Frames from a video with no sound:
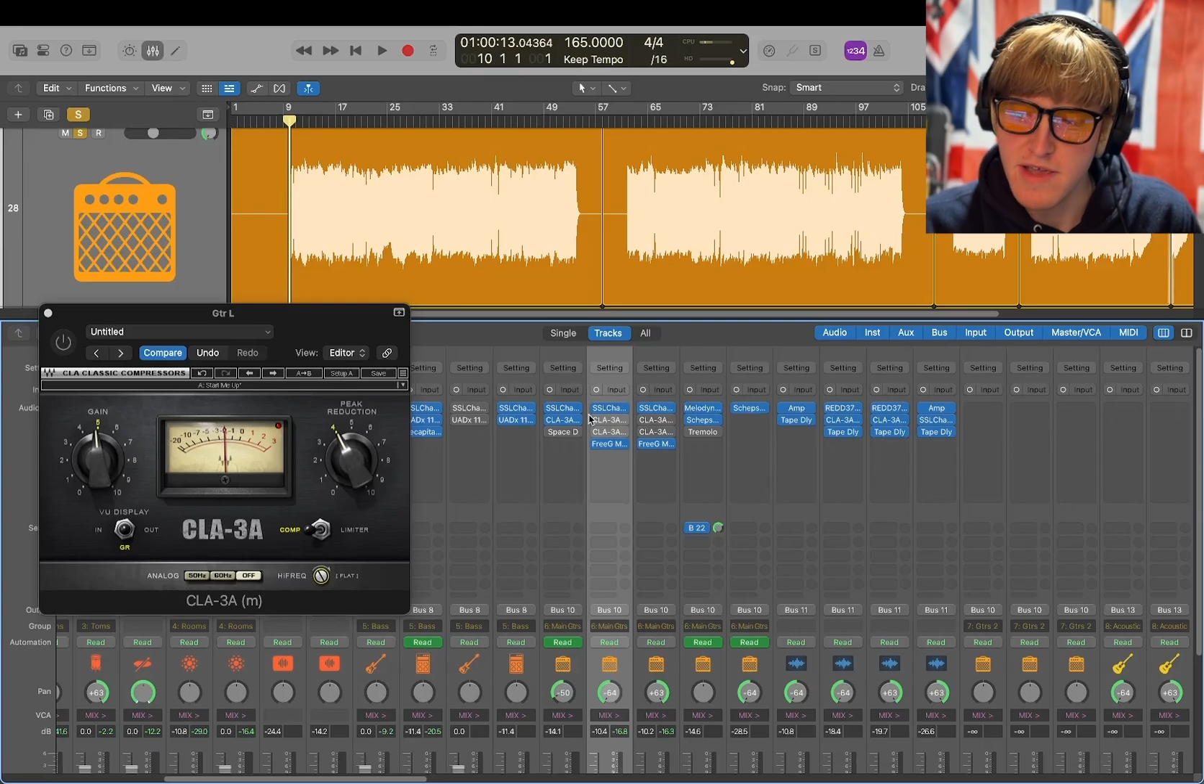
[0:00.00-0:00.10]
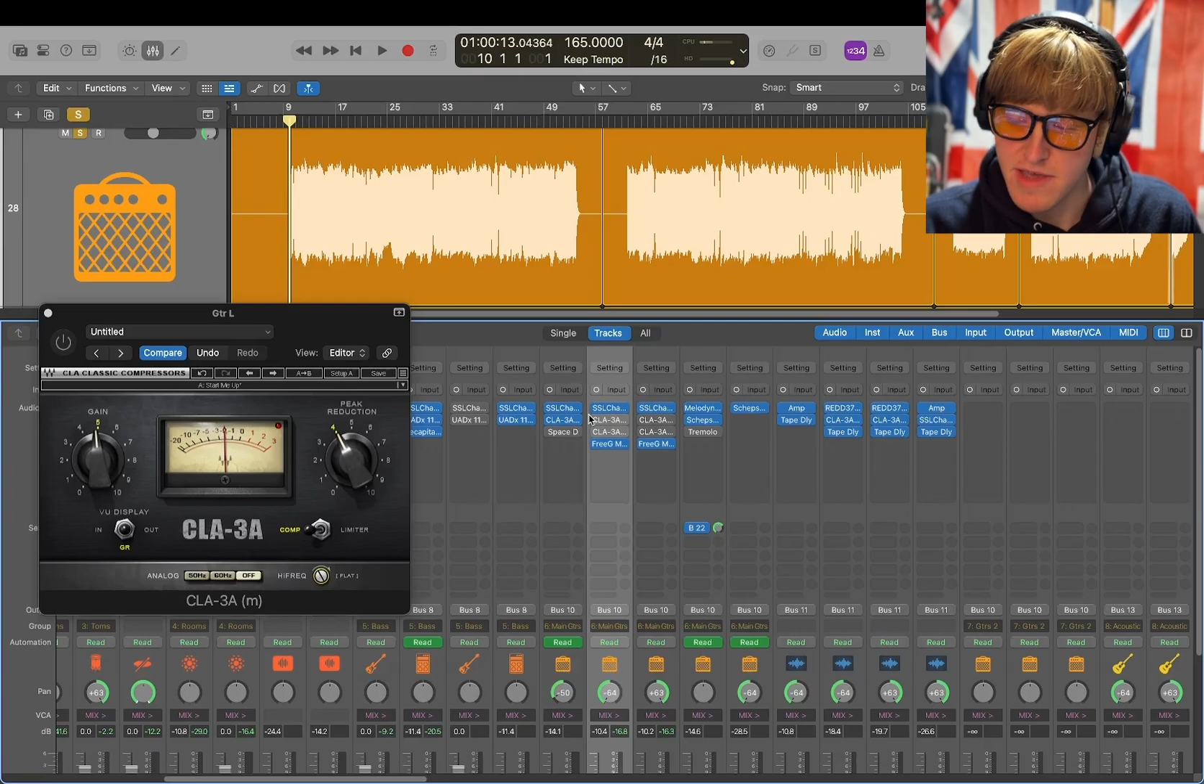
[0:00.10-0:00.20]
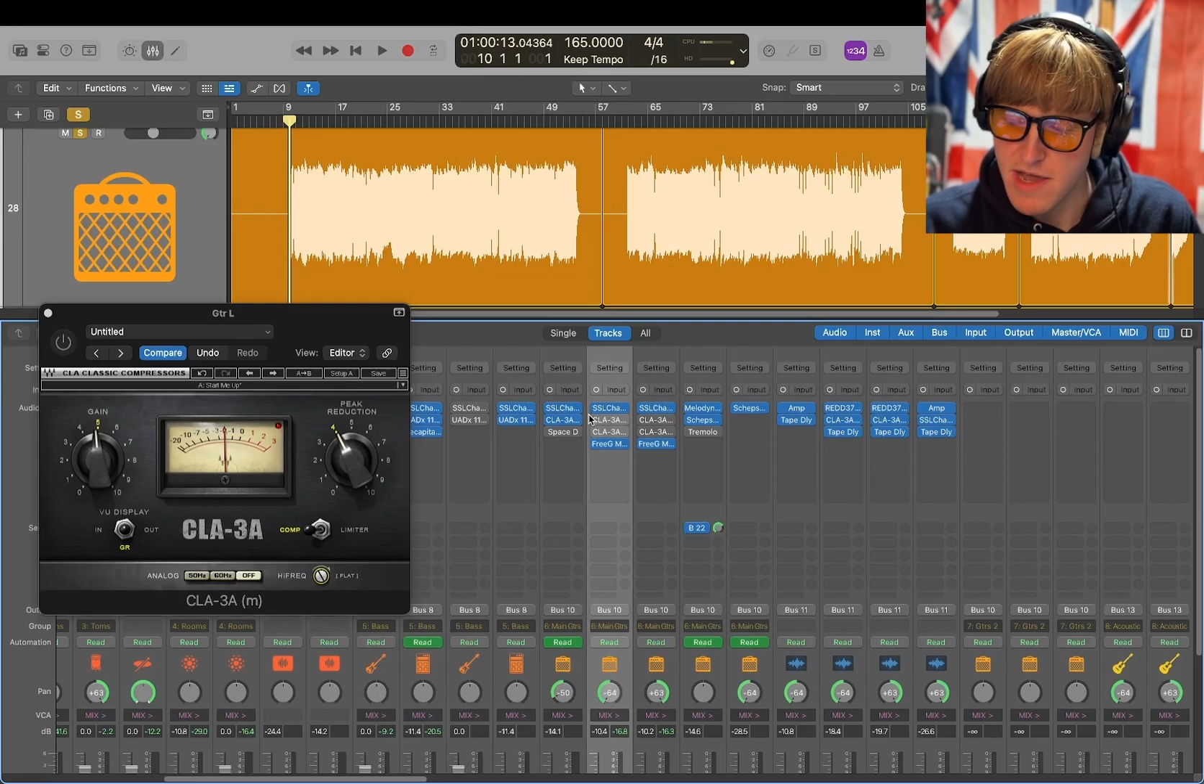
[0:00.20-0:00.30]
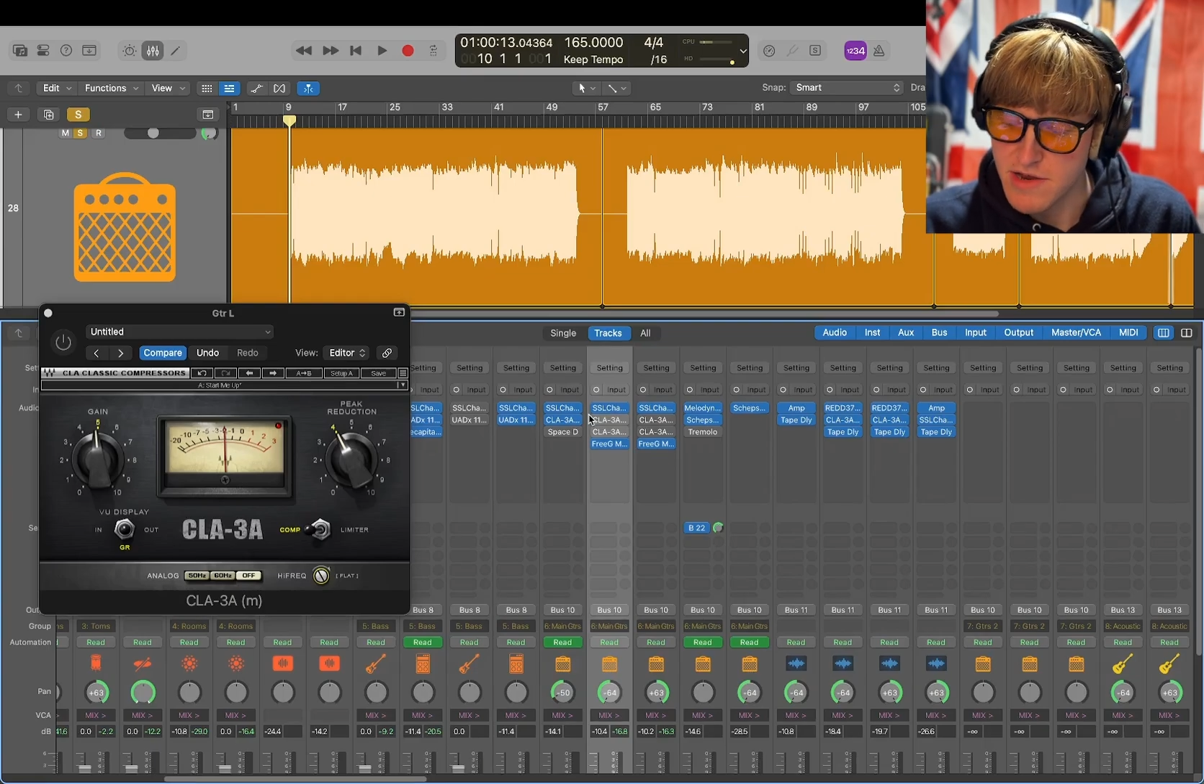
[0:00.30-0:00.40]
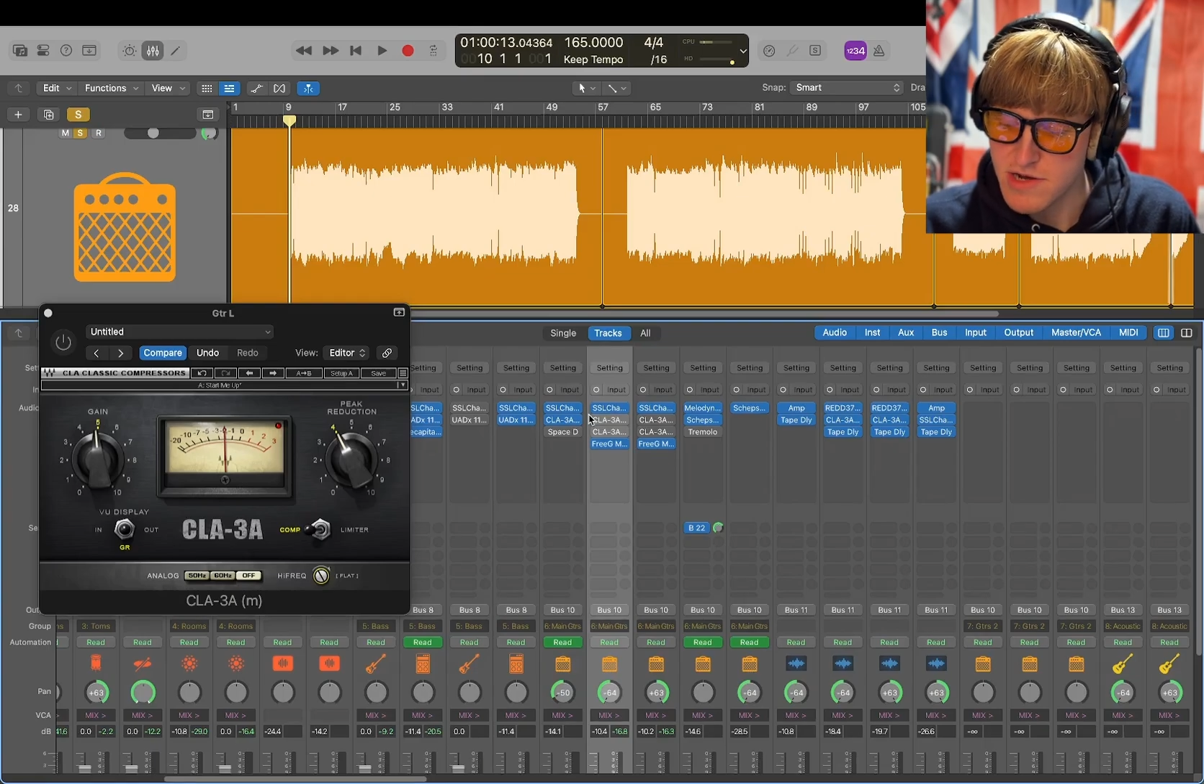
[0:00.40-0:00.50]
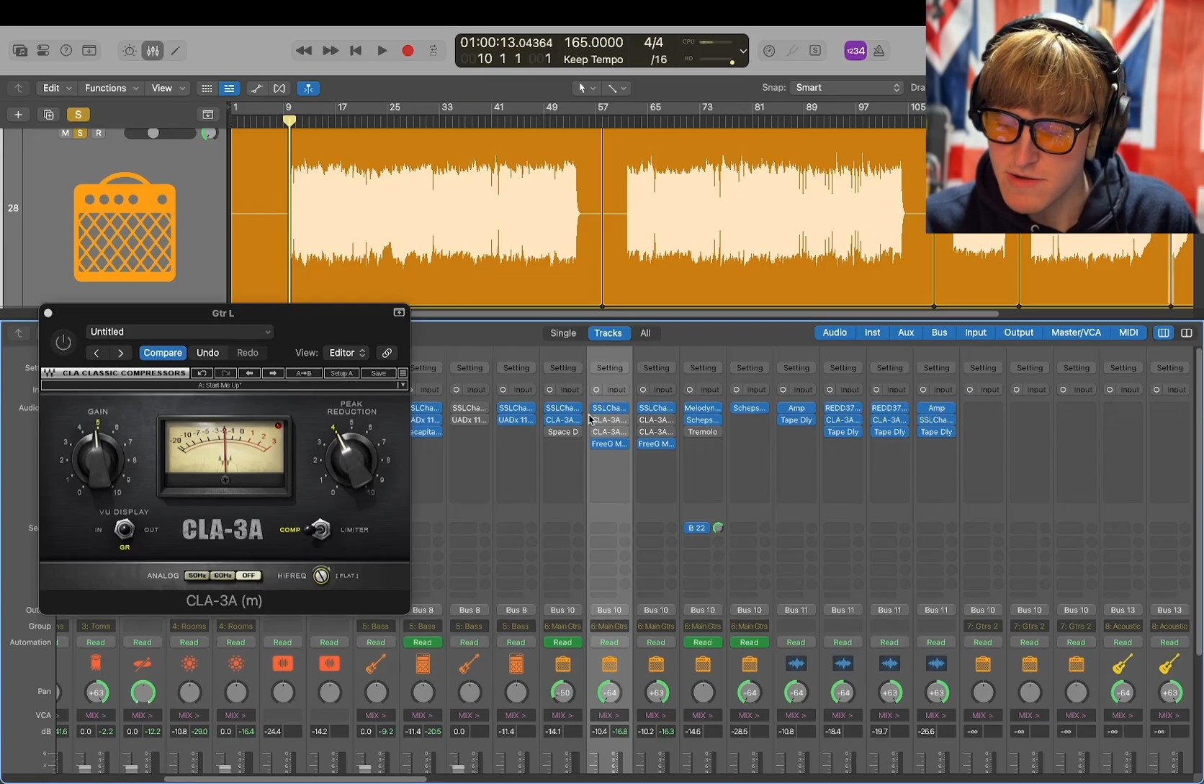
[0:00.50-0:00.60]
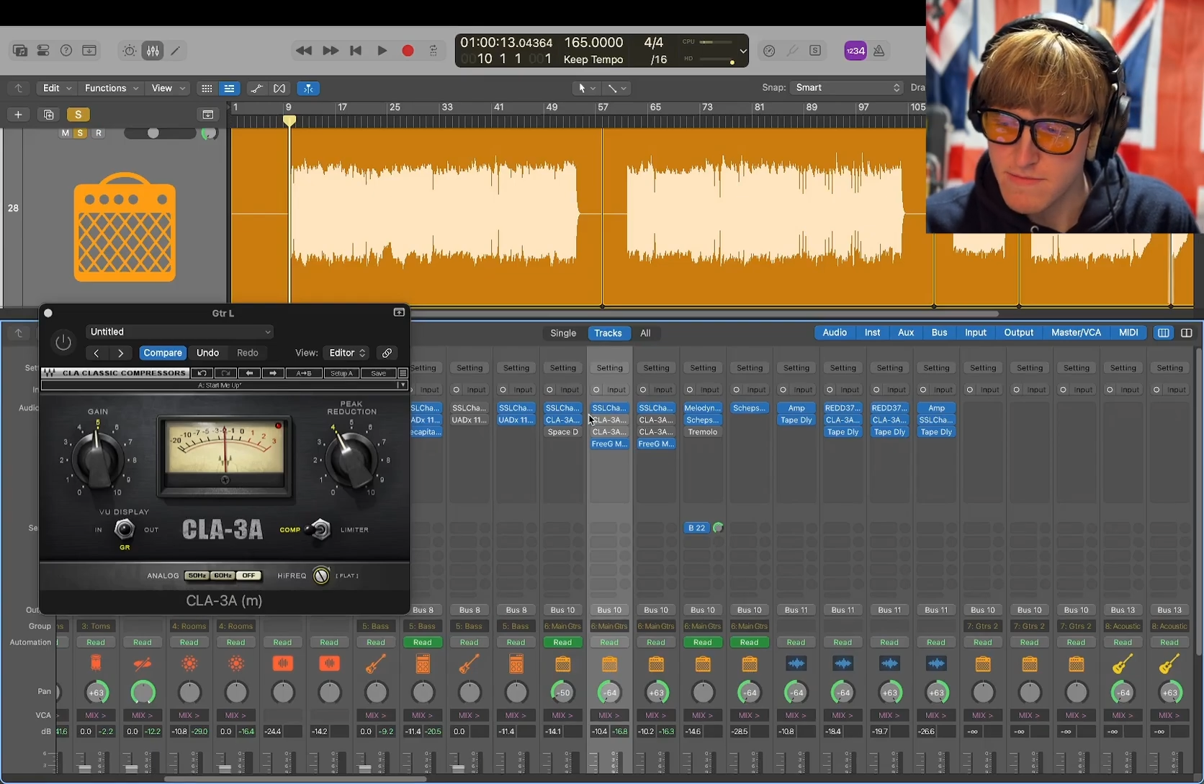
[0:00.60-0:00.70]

engaged.